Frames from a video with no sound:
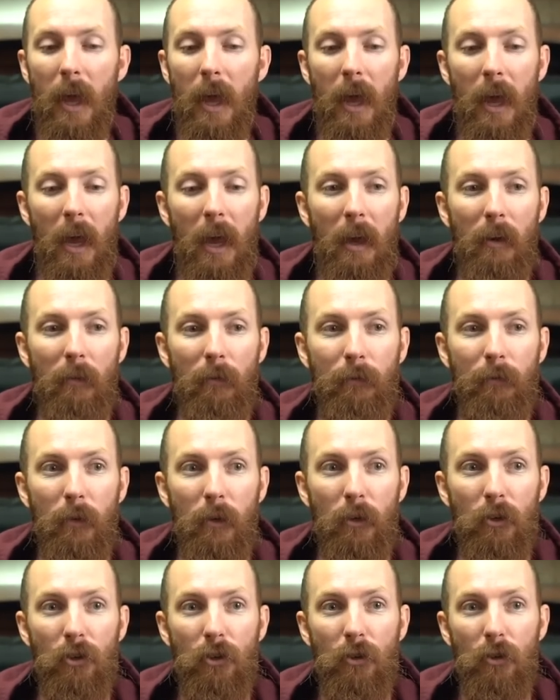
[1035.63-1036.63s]
and
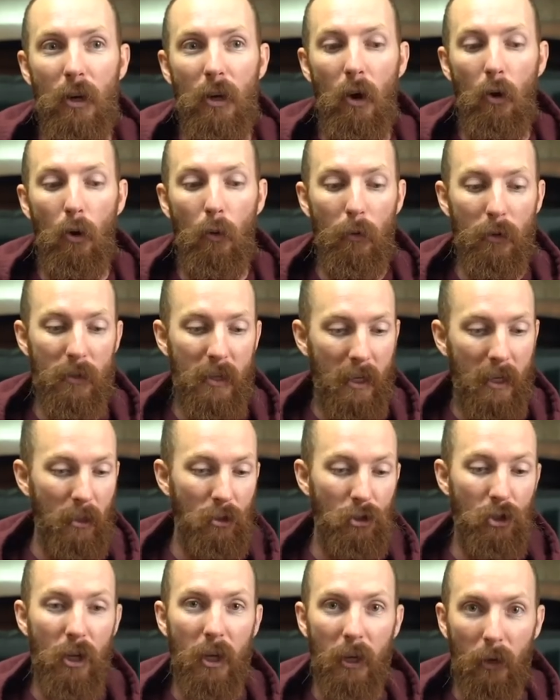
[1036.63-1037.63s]
fish almost like a
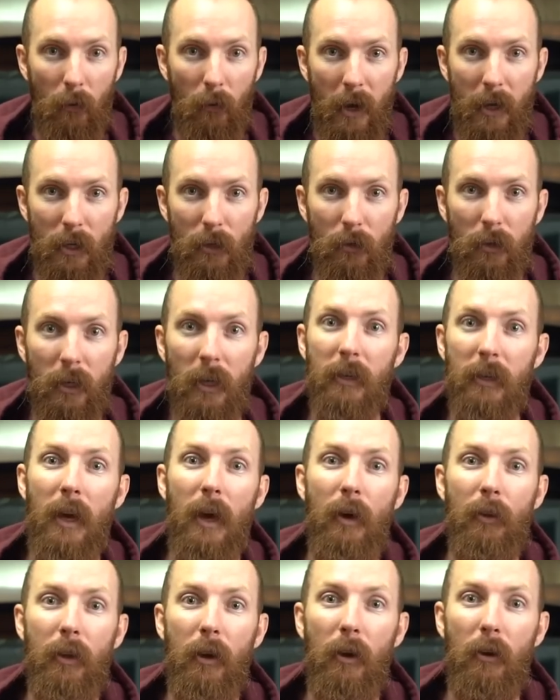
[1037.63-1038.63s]
jig, right? You'd get
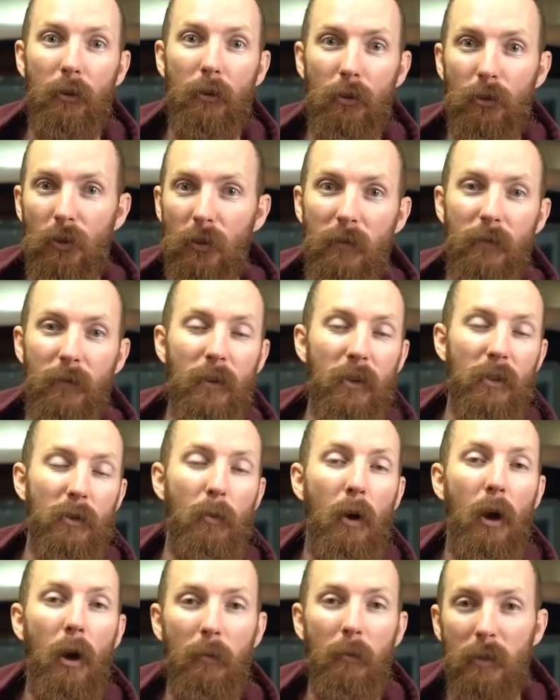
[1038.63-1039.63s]
down there and you just fish some
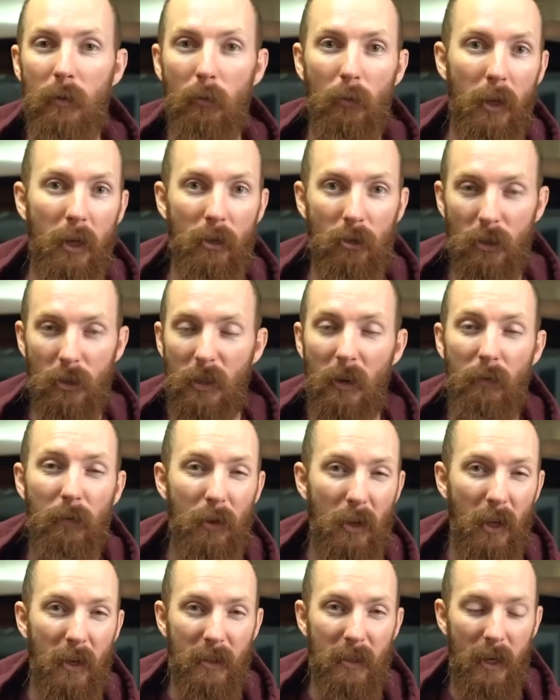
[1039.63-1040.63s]
humps and ledges,
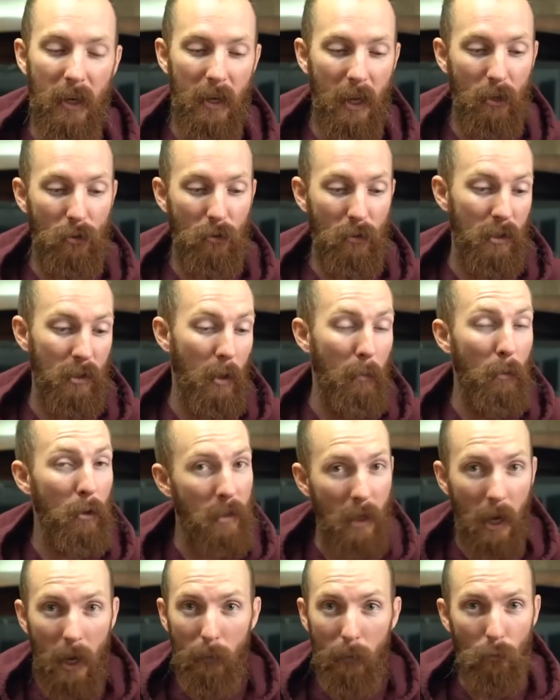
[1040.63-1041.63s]
different things of that nature.
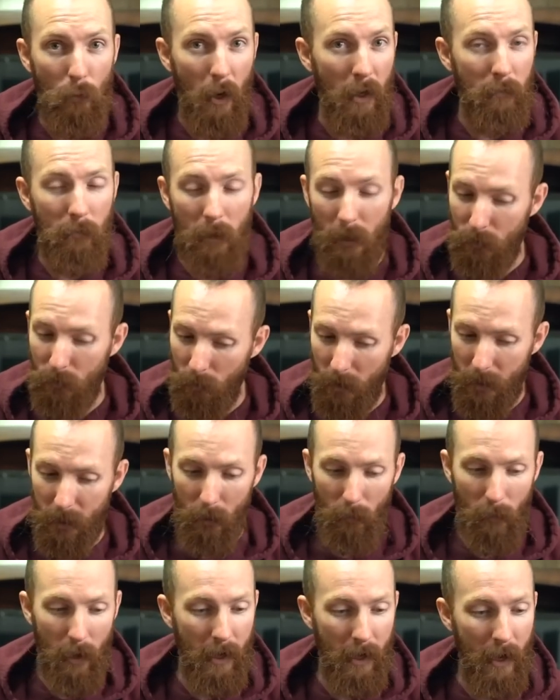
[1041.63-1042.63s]
Summertime, right? That's right
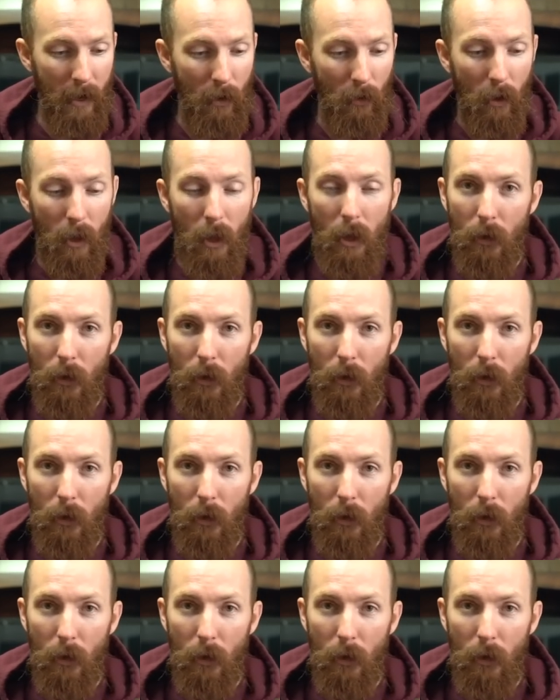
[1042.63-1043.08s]
here, right now.